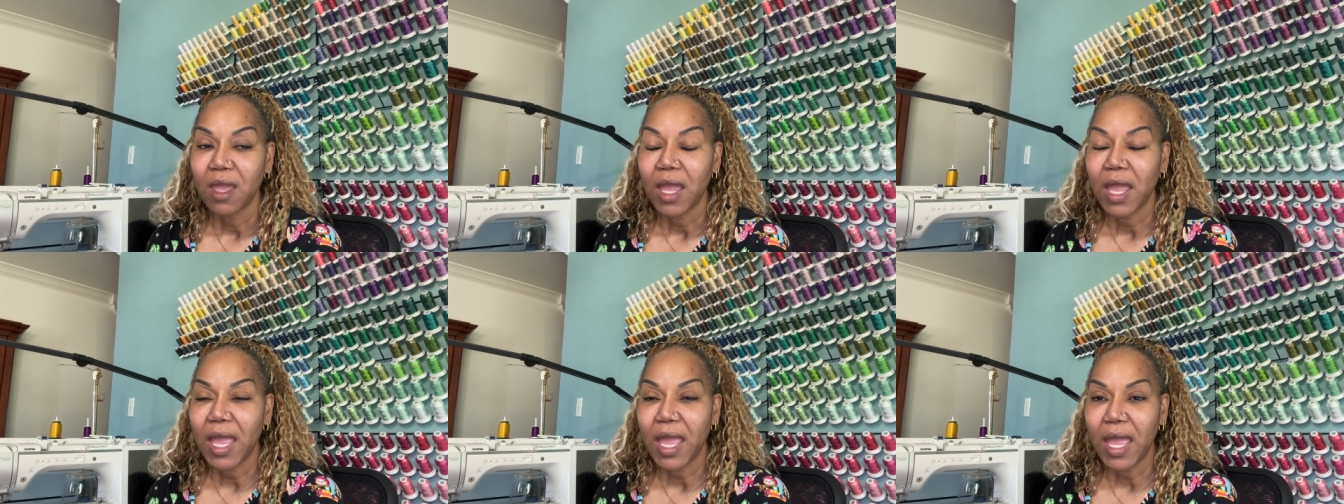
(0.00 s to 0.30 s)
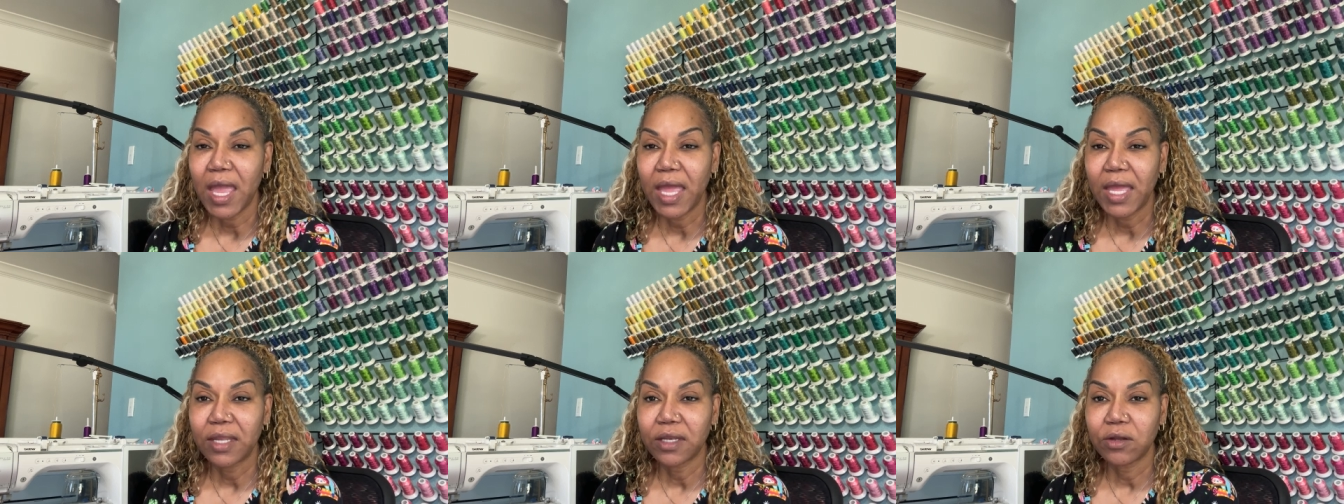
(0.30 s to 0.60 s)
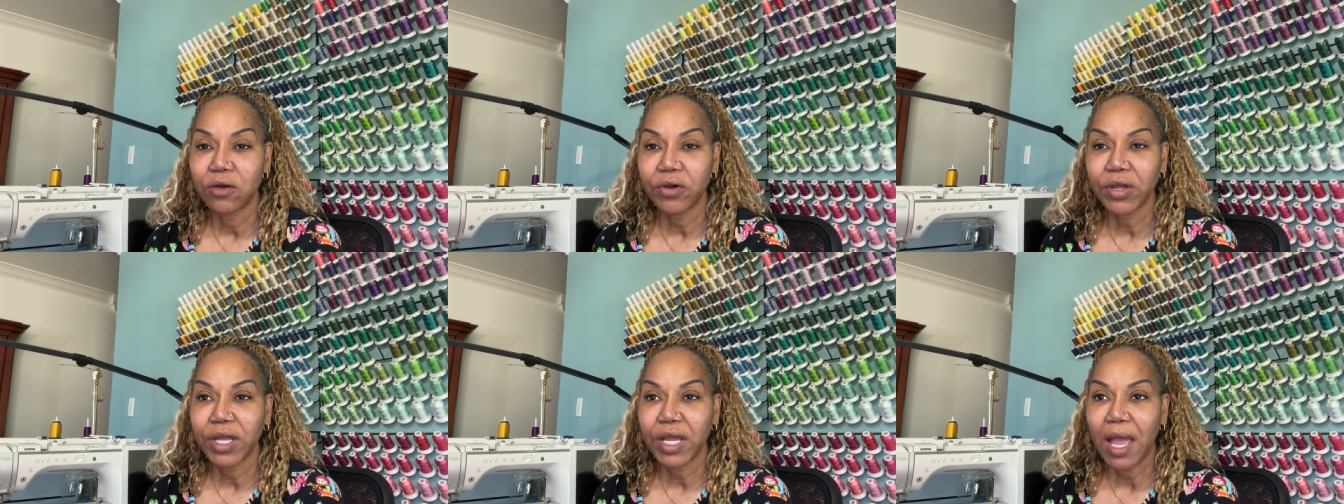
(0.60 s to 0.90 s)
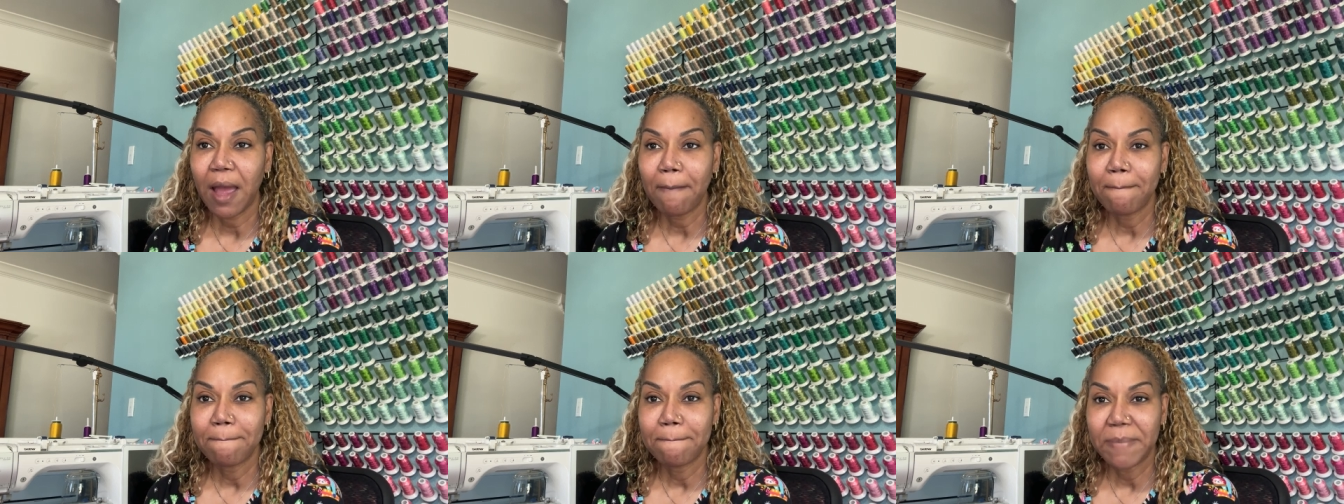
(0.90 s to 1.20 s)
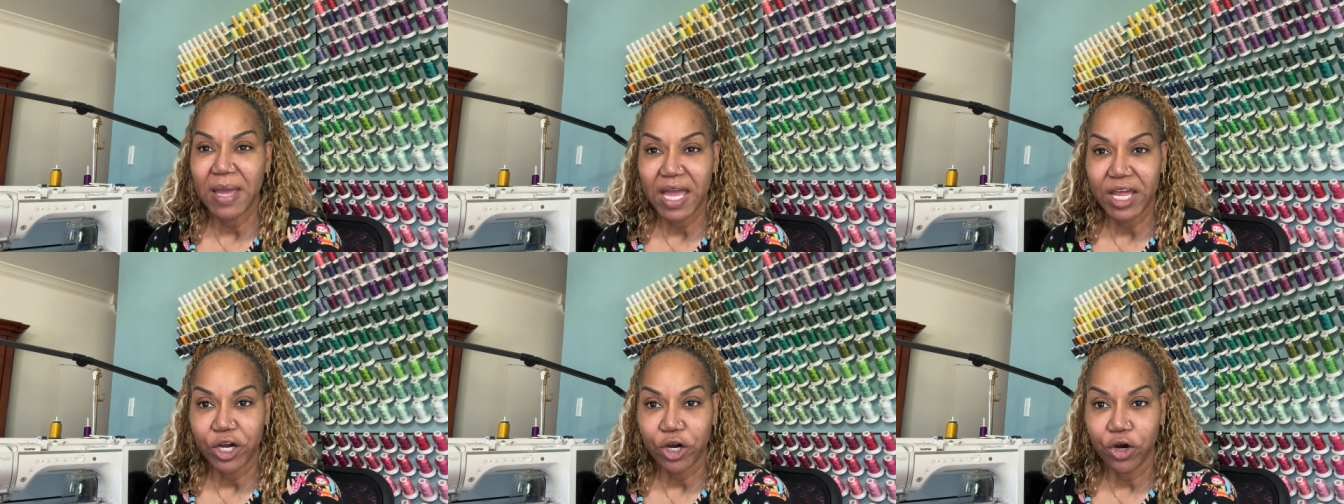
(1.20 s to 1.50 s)
And Logan got
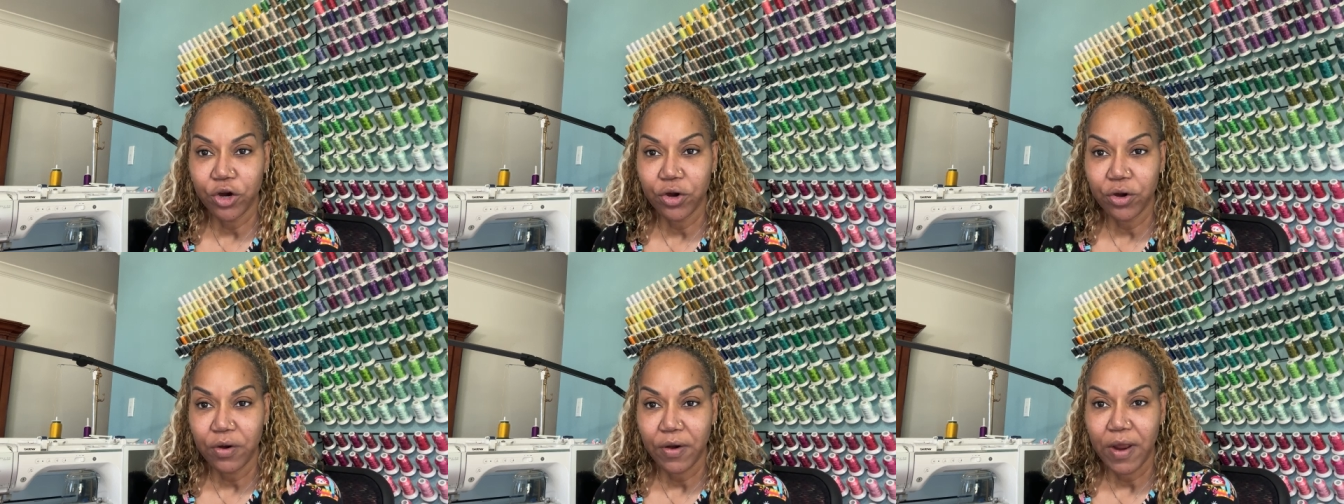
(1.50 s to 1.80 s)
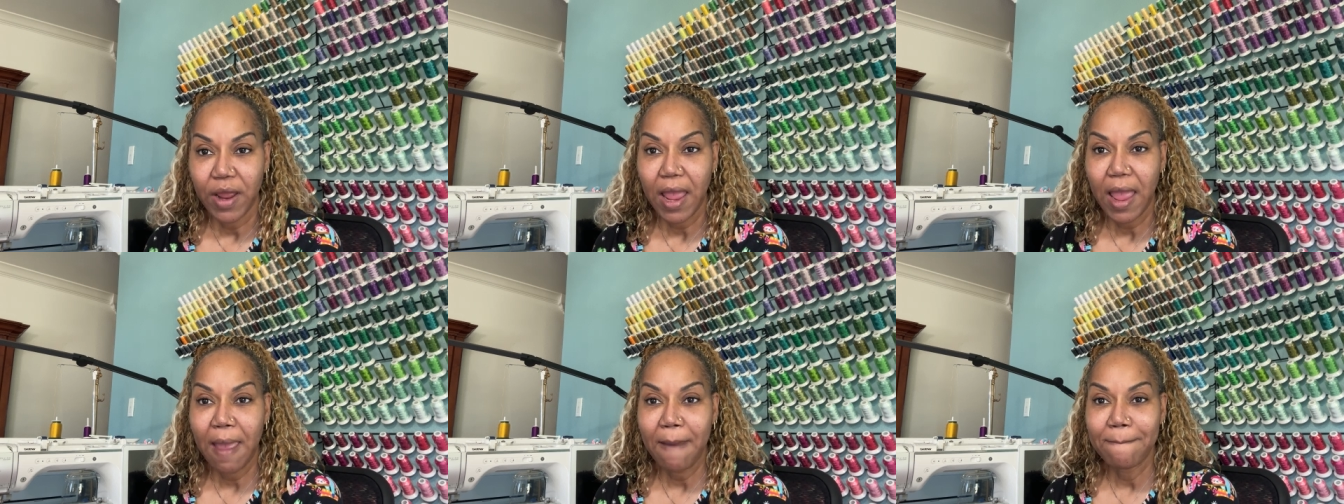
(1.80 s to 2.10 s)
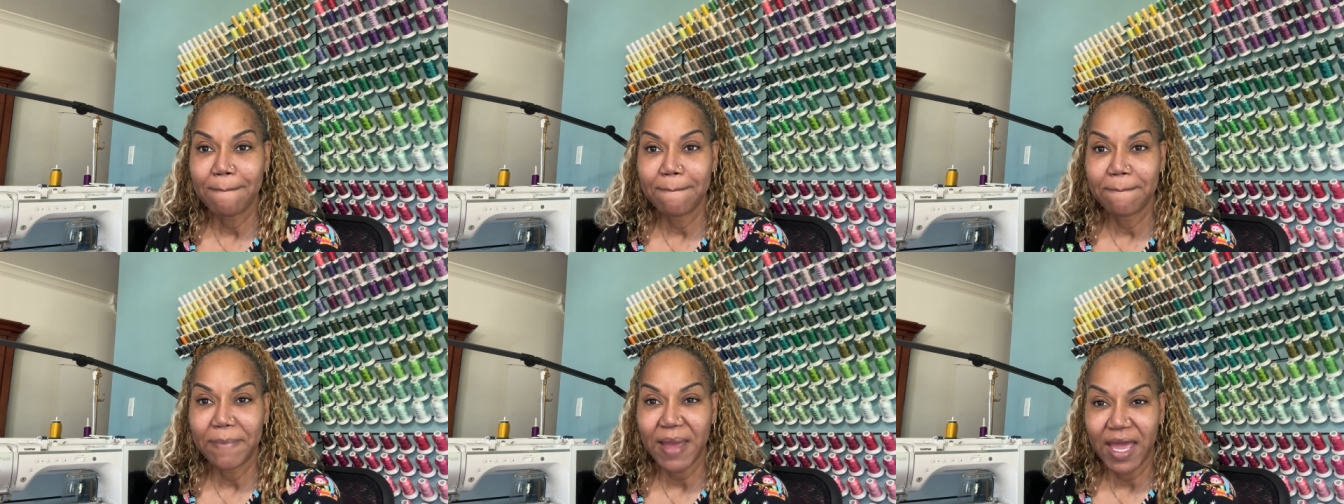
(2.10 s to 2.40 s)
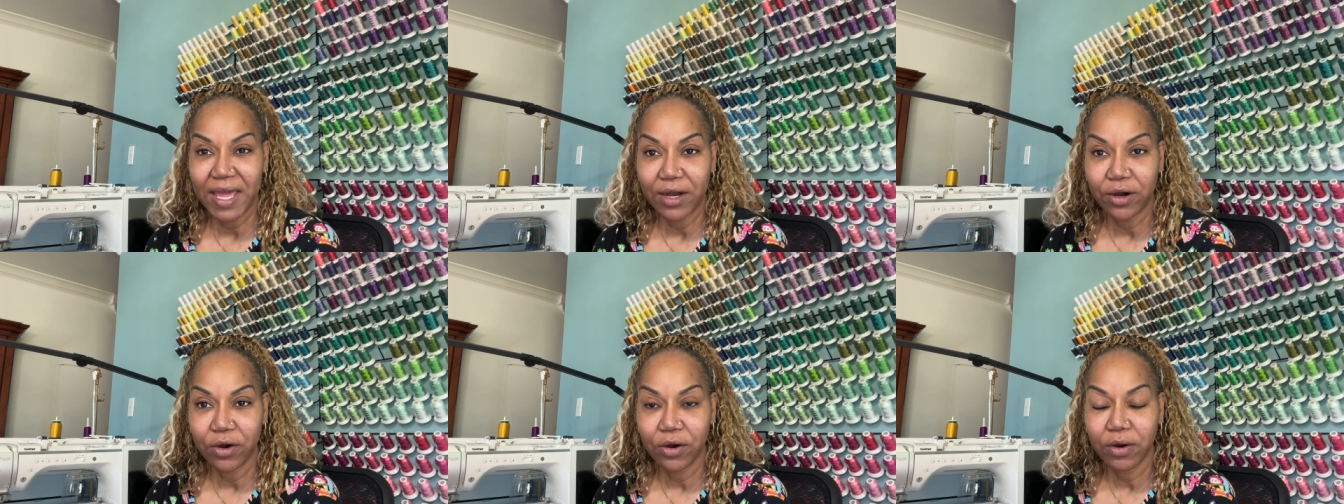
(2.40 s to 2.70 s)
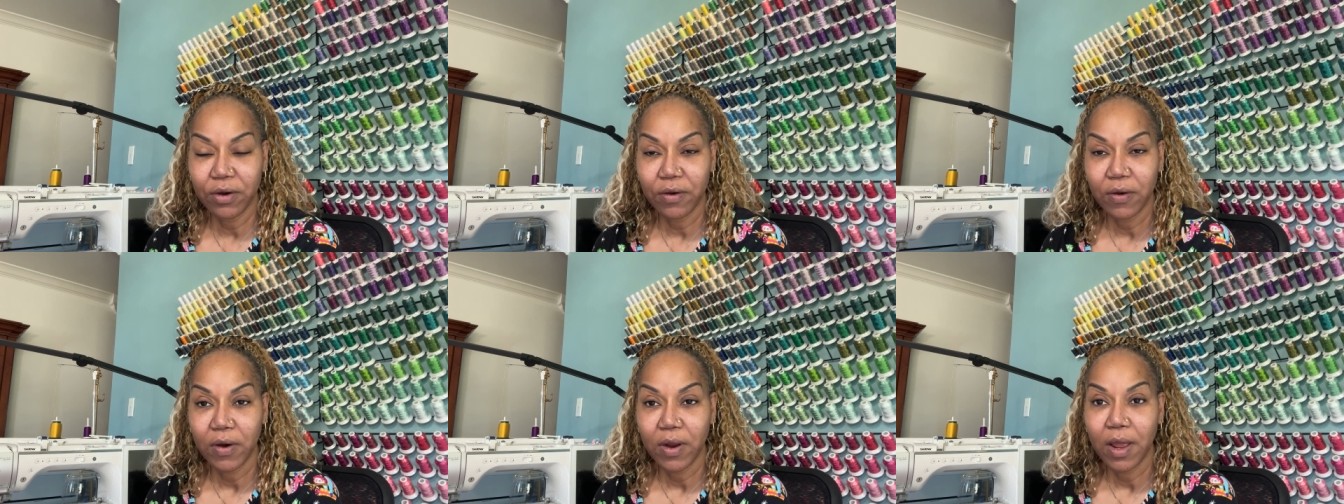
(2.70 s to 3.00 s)
better and
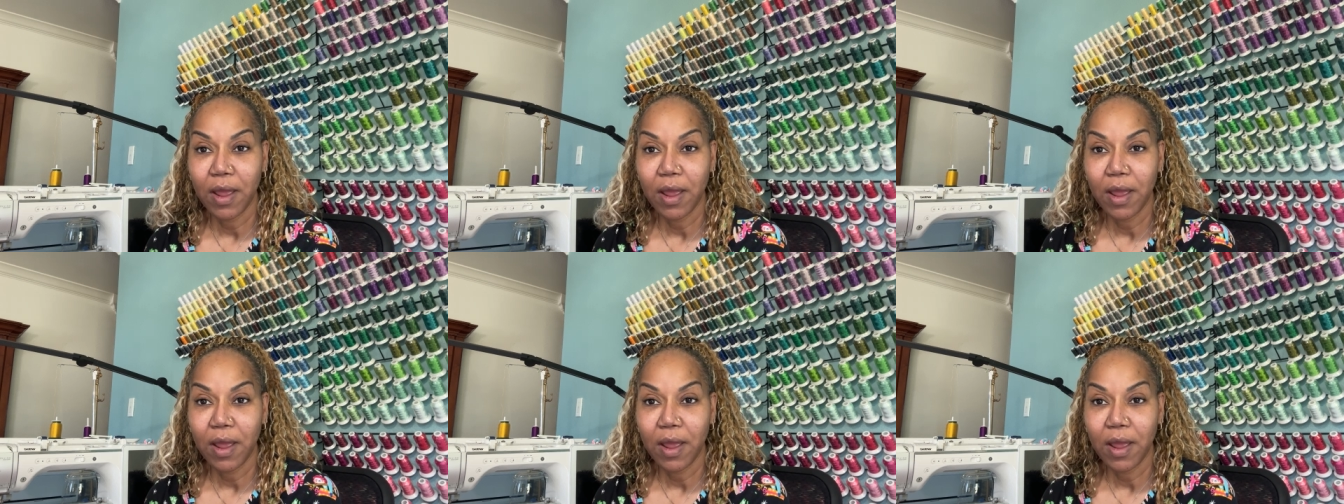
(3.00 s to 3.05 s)
better